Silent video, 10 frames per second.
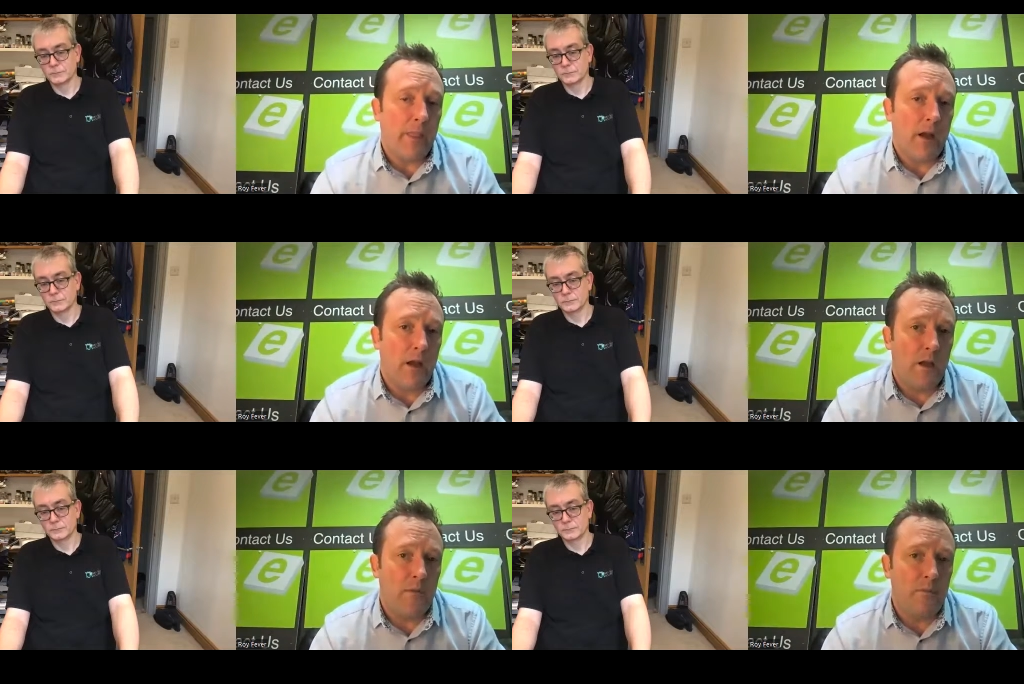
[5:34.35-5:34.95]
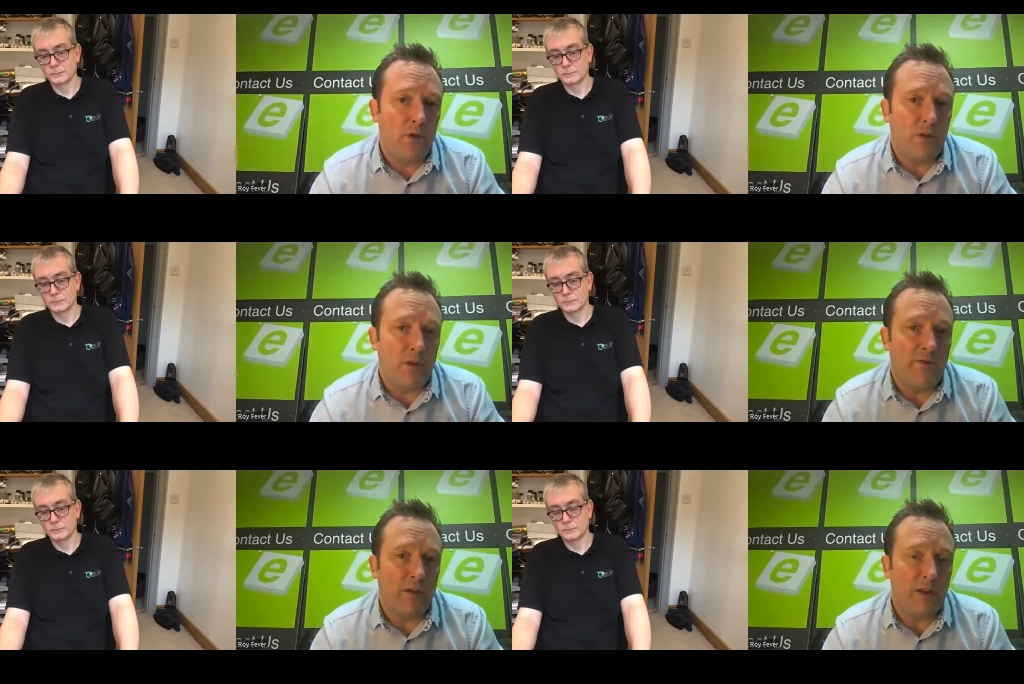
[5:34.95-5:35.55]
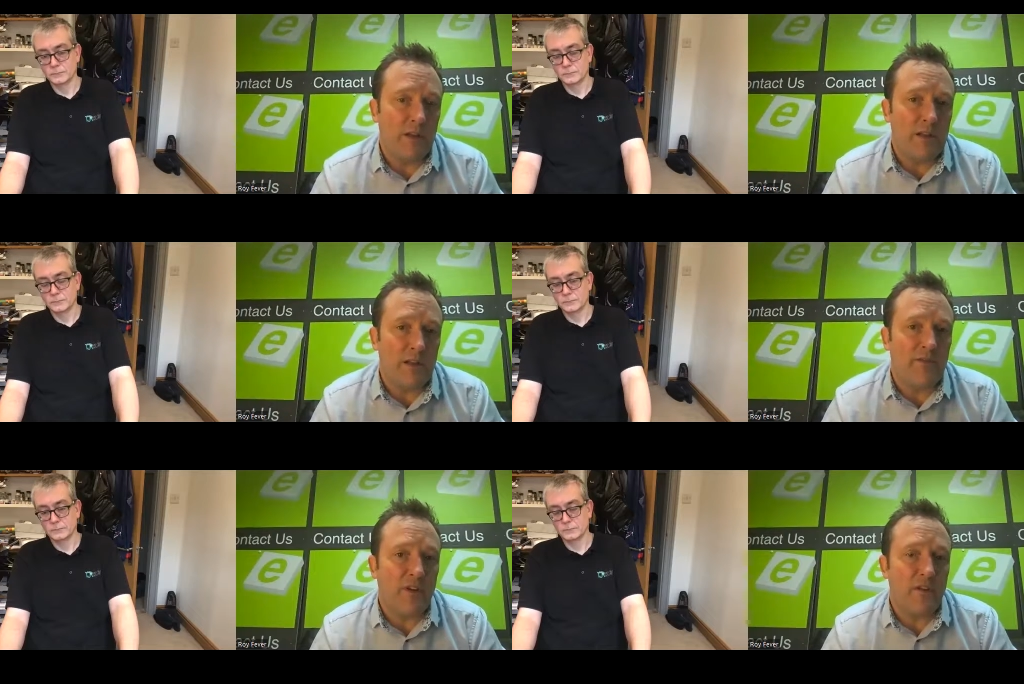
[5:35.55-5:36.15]
Speaker 1: um, you can very easily
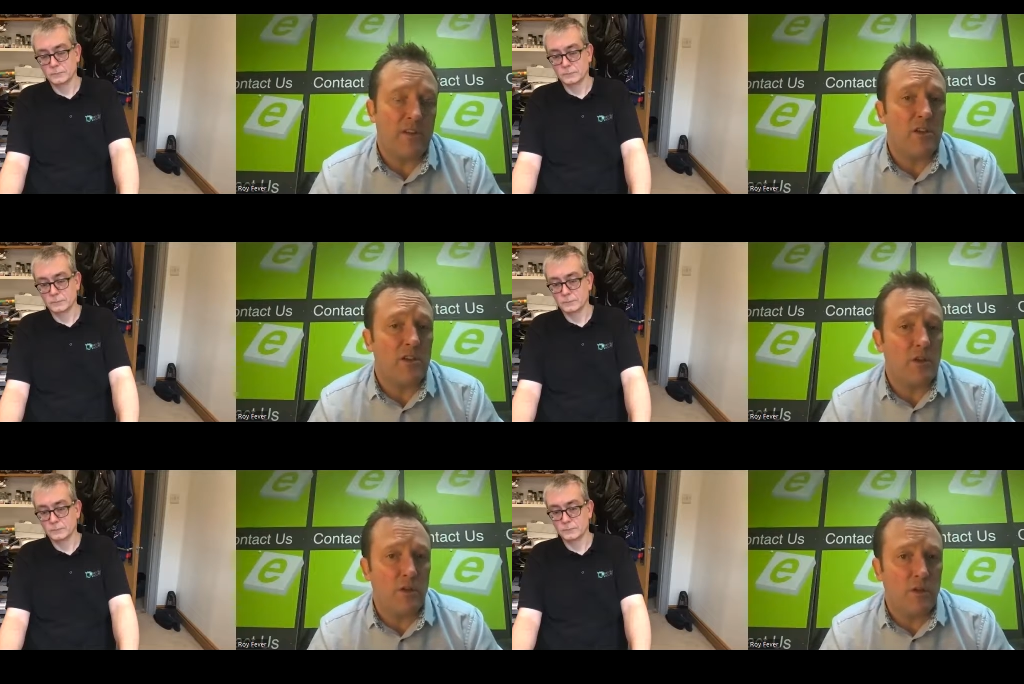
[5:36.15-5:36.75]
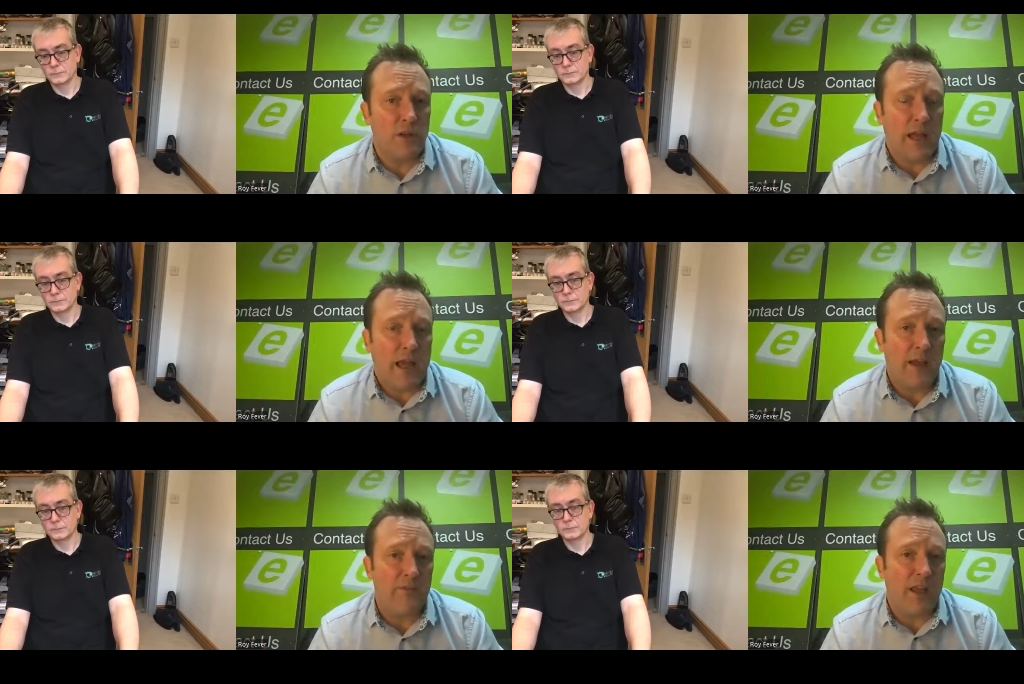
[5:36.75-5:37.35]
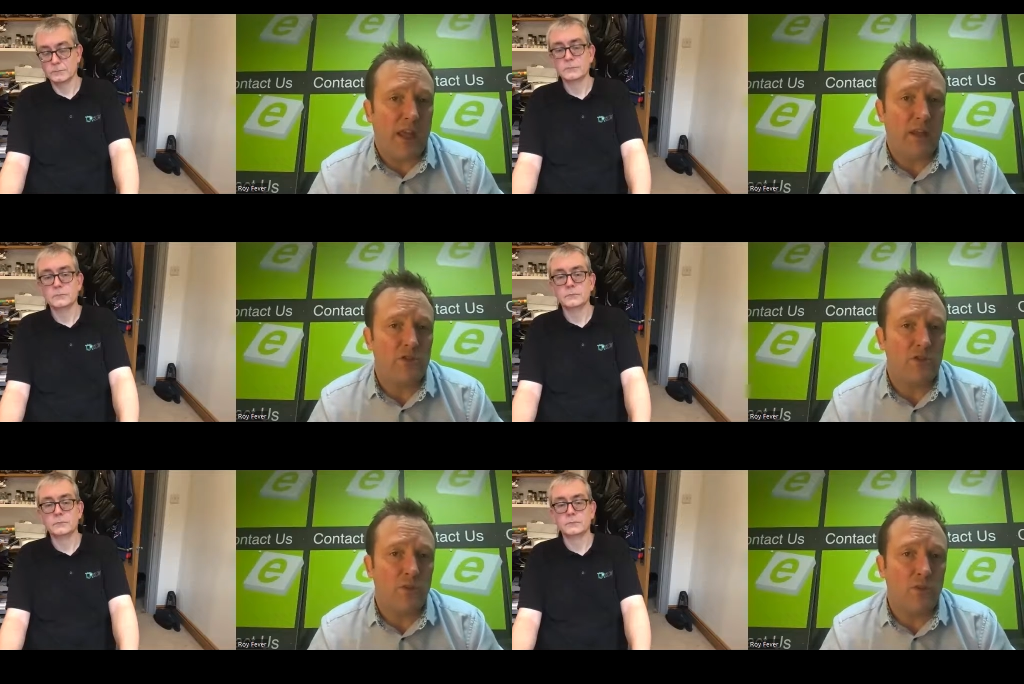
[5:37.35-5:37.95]
and very securely have the
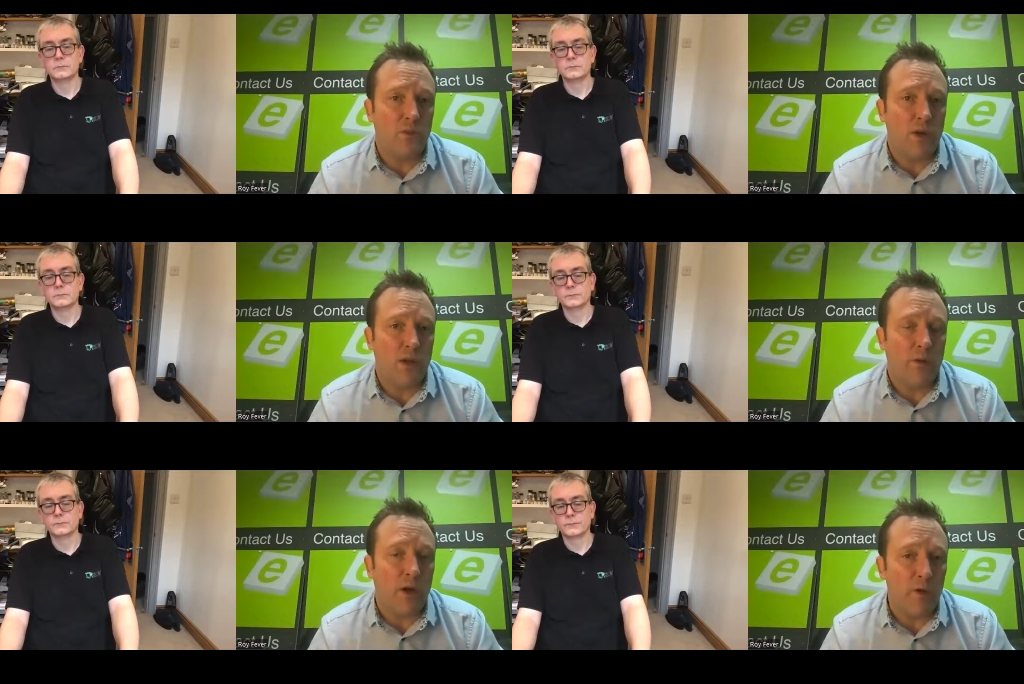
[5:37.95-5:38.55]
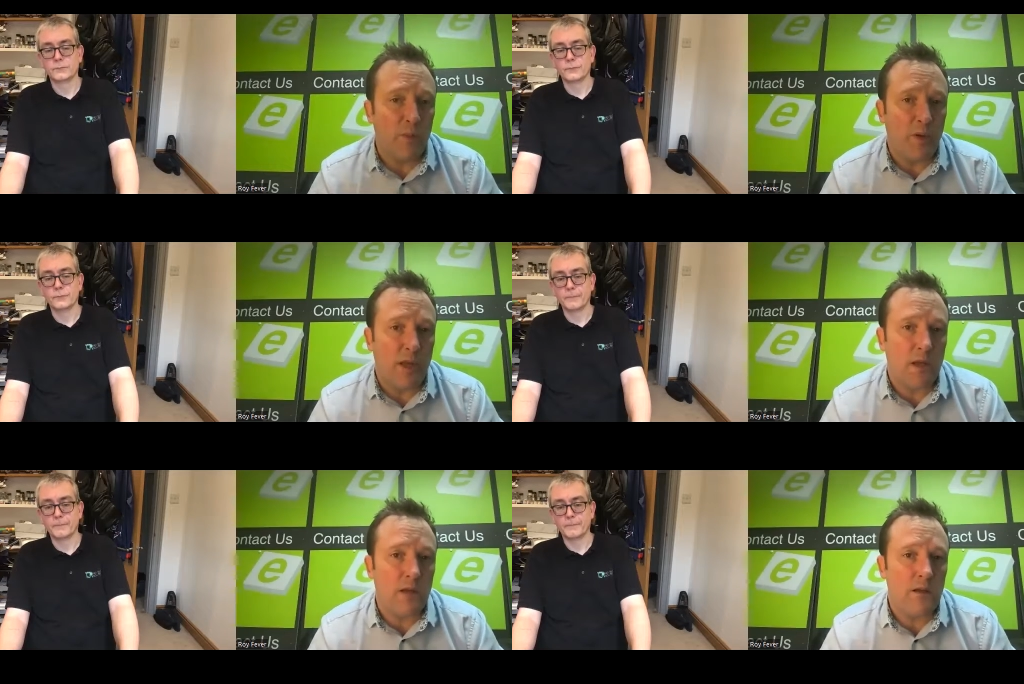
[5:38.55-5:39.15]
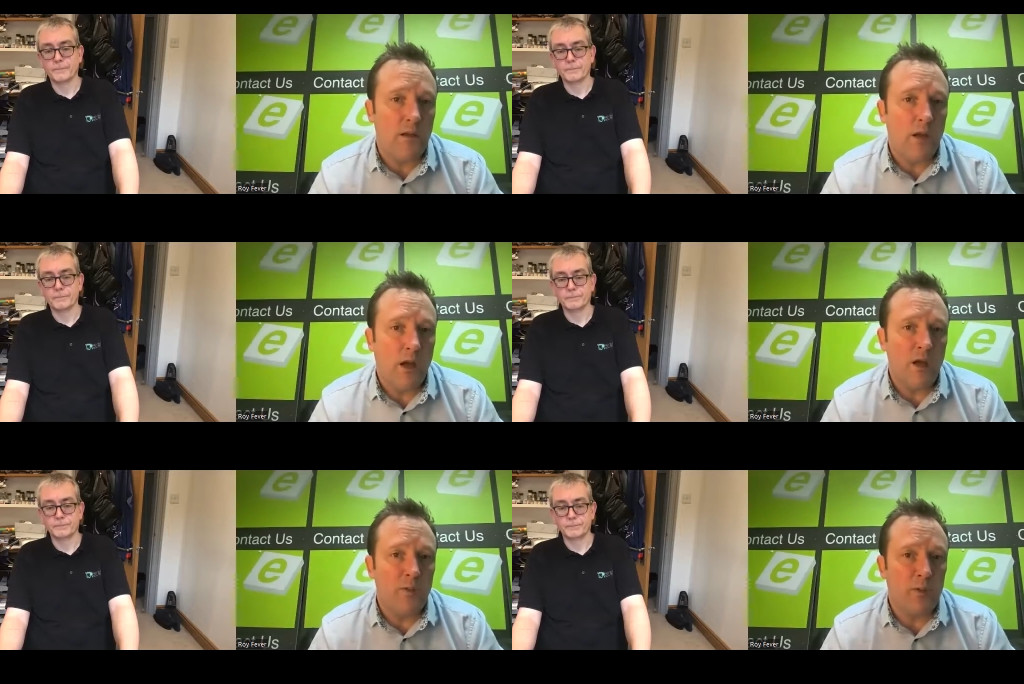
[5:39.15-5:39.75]
actual window opening
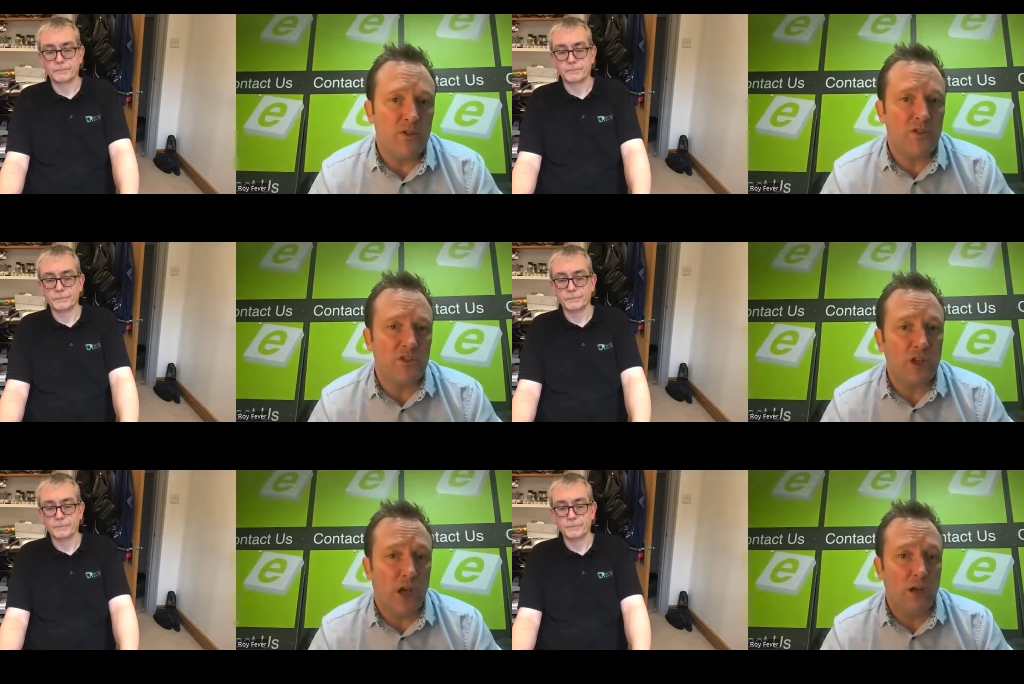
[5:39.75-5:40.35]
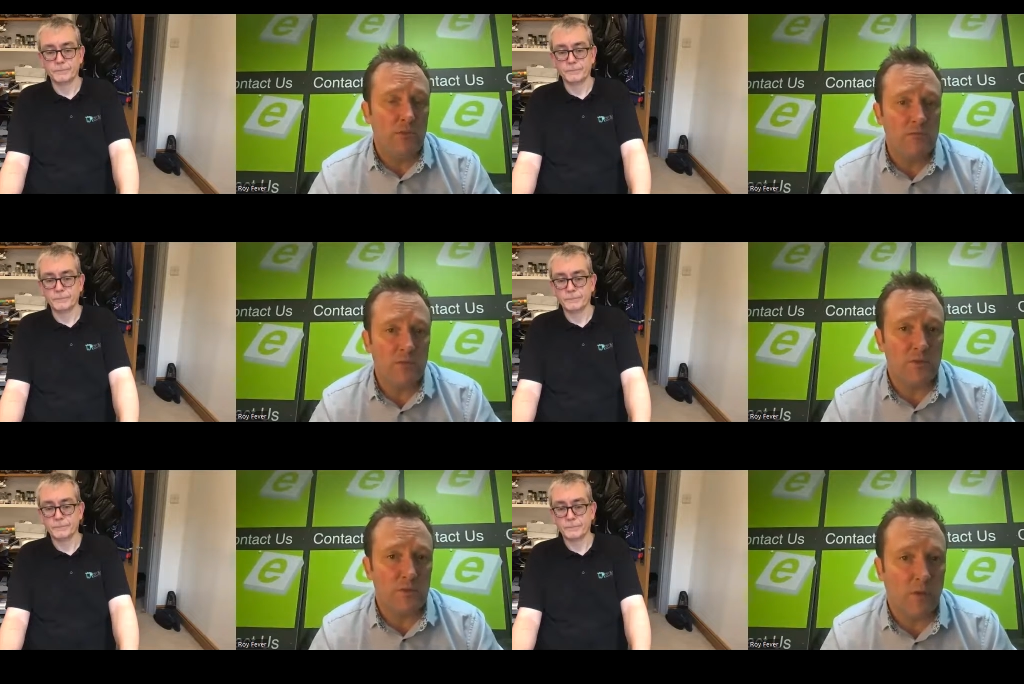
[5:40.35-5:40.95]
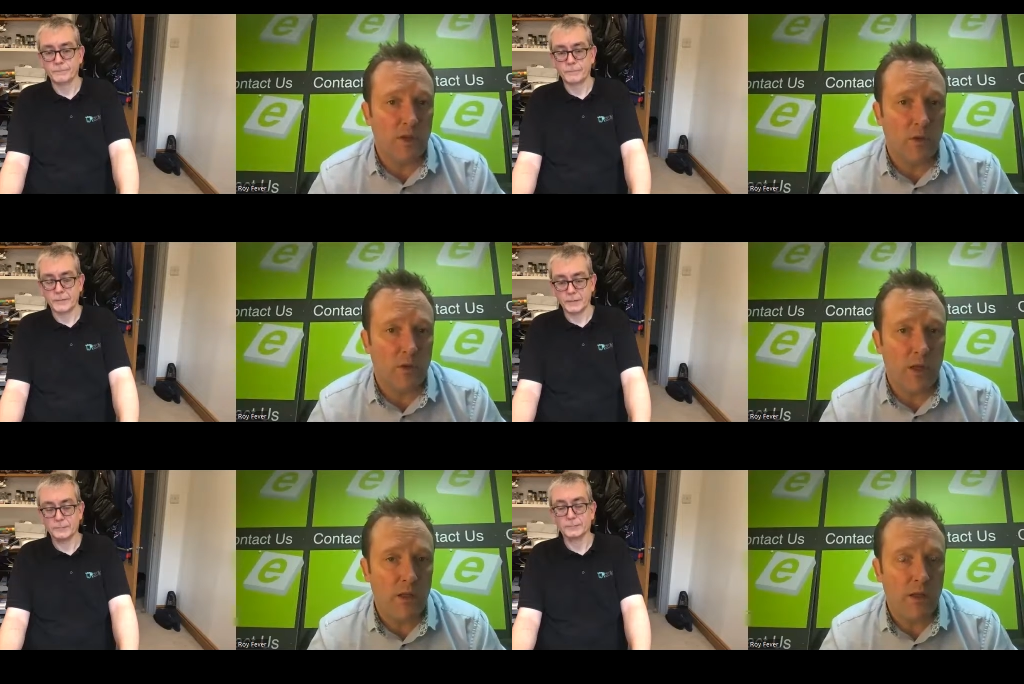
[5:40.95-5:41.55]
open just ajar, as we would
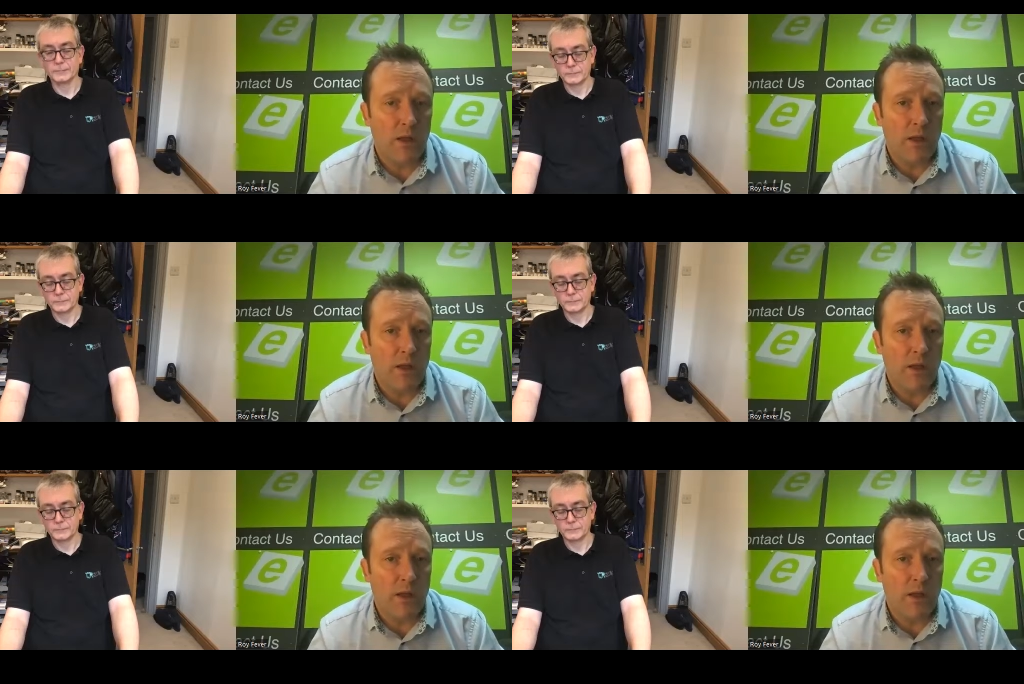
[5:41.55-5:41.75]
call it,